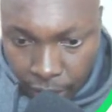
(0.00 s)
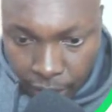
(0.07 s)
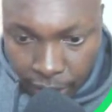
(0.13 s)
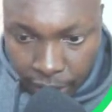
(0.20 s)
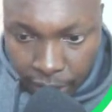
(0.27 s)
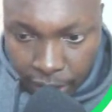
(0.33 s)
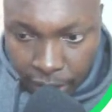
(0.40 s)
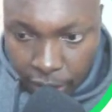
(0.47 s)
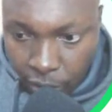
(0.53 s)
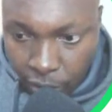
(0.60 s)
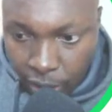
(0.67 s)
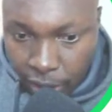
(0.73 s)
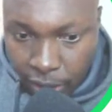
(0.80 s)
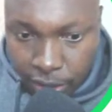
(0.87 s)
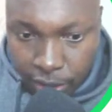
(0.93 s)
that the
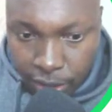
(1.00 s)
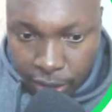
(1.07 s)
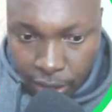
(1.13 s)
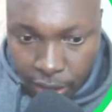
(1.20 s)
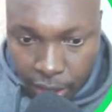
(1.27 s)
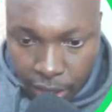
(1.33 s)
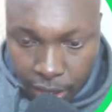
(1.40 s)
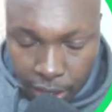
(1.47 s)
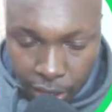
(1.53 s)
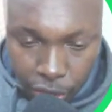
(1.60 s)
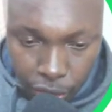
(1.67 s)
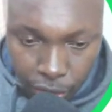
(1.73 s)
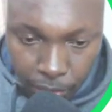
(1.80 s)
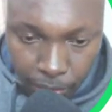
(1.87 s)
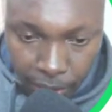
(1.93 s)
locus
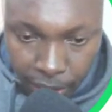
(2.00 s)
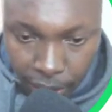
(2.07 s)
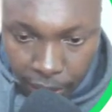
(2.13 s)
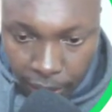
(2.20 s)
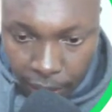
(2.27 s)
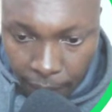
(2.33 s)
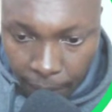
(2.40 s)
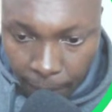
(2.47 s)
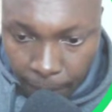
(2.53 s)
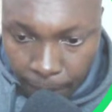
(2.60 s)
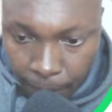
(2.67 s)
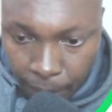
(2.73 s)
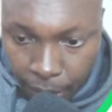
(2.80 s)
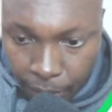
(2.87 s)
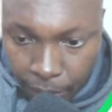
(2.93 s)
should be
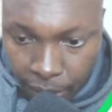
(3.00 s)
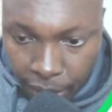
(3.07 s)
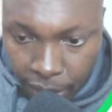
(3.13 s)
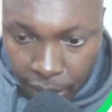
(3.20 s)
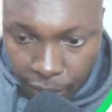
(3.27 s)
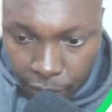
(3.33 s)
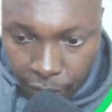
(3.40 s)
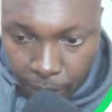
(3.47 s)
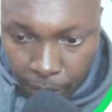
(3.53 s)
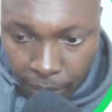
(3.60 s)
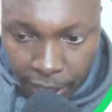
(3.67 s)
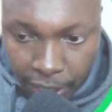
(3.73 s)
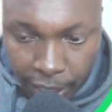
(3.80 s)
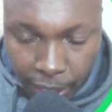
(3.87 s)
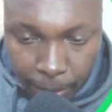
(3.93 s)
equidistant from A
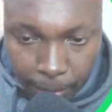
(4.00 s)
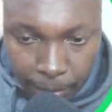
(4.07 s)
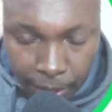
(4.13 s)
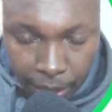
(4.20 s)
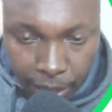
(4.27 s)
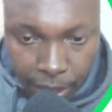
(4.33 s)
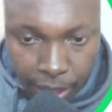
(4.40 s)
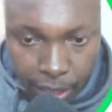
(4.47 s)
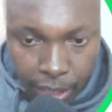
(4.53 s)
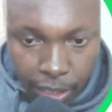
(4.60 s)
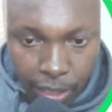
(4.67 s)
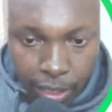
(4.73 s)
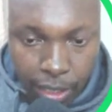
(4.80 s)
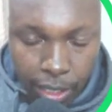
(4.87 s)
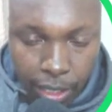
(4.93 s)
and B
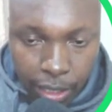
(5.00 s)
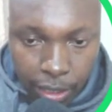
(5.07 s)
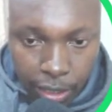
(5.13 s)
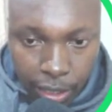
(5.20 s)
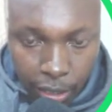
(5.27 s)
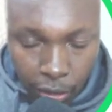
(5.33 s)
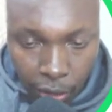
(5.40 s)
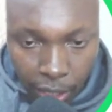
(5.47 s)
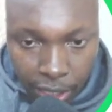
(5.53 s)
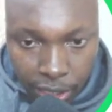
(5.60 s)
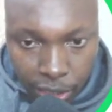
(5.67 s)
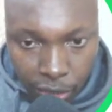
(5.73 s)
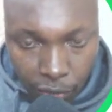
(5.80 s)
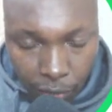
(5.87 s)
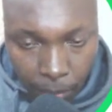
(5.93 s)
the locus
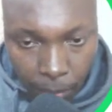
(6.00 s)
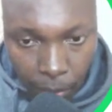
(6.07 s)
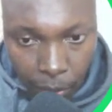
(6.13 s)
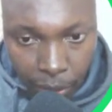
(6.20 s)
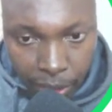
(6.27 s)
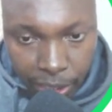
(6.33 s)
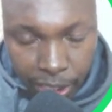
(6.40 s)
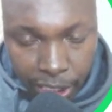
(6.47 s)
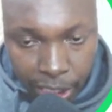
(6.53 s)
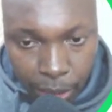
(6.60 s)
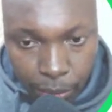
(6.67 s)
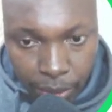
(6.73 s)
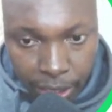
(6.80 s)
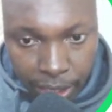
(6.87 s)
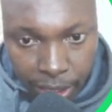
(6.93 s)
of a point
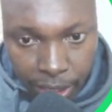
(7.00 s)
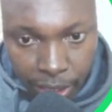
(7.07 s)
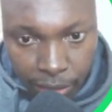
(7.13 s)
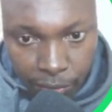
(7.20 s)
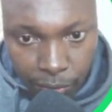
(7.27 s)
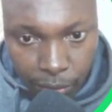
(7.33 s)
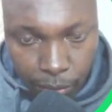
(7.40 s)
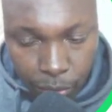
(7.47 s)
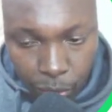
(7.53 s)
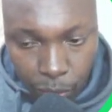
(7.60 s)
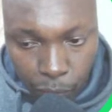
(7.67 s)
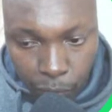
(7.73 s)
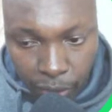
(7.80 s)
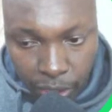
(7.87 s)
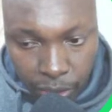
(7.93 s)
equidistant from two
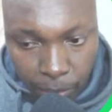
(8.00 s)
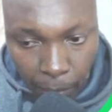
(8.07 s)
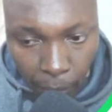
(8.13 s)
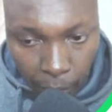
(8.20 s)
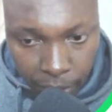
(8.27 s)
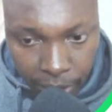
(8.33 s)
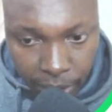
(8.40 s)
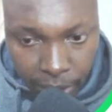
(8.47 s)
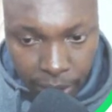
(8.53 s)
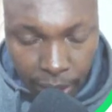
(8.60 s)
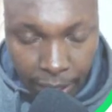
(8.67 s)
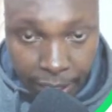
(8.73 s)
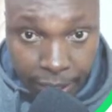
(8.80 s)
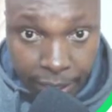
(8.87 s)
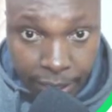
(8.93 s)
fixed points and
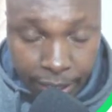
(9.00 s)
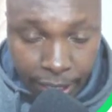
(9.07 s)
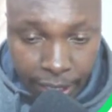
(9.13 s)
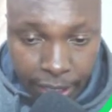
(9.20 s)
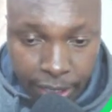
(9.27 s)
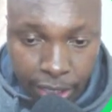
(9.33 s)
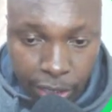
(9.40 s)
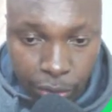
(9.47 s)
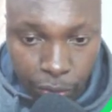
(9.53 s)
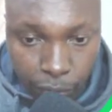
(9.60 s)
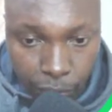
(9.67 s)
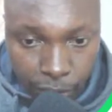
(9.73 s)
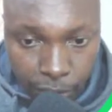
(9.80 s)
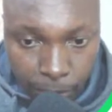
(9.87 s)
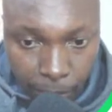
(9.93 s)
in this case the two
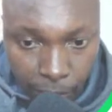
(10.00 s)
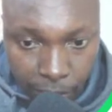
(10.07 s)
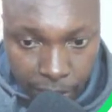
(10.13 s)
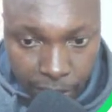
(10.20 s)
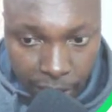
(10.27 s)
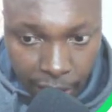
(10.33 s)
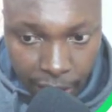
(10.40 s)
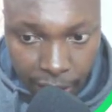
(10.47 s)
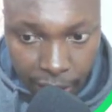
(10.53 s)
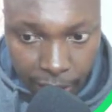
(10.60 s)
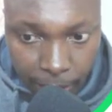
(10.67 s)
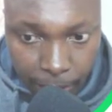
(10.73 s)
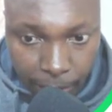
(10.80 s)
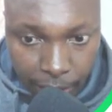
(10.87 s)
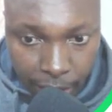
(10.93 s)
fixed points are a and
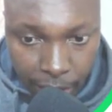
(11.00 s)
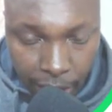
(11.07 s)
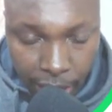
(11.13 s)
b